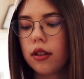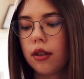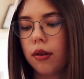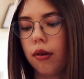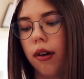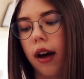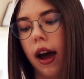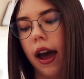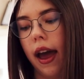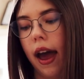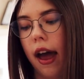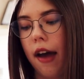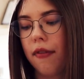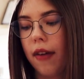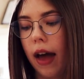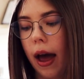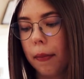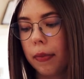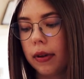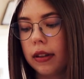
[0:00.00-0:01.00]
So I have
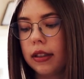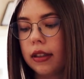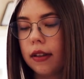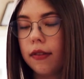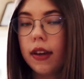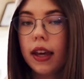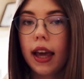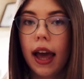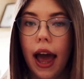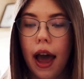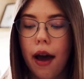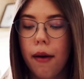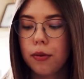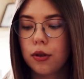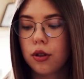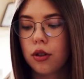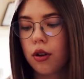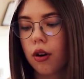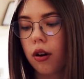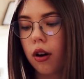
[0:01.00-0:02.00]
Apple TV,
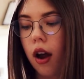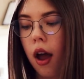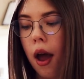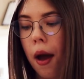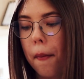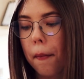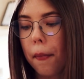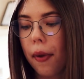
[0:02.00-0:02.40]
App Store,